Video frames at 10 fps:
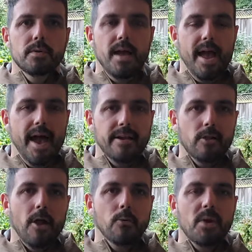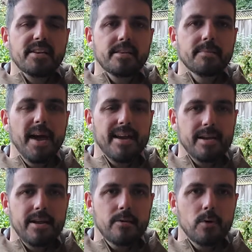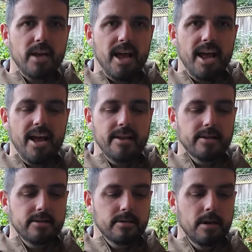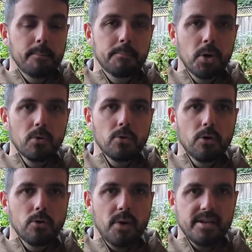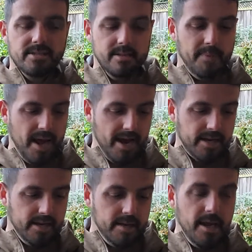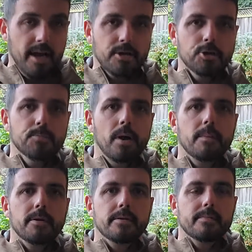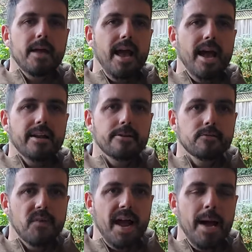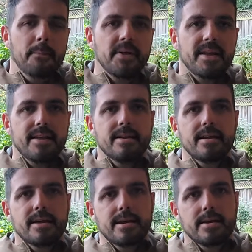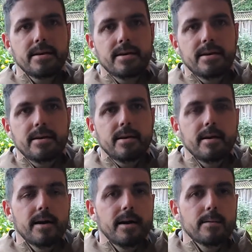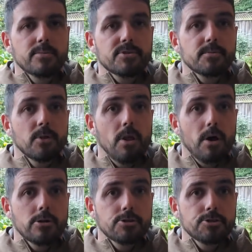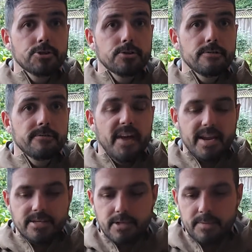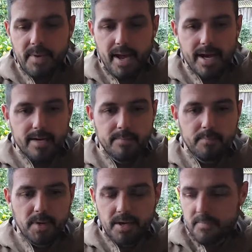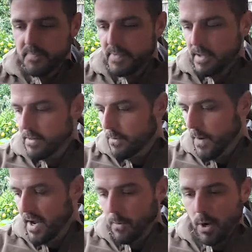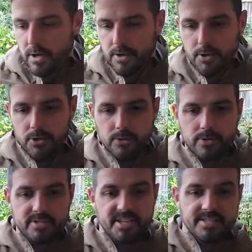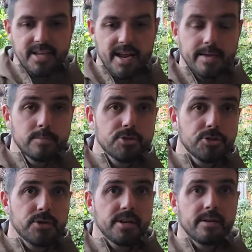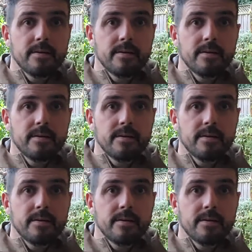add a lot of weight to the back. And I didn't want to add a boatload of weight to the back. I could have probably added a wrap and did some larger vanes on the back, but the way I wanted to do, since I am shooting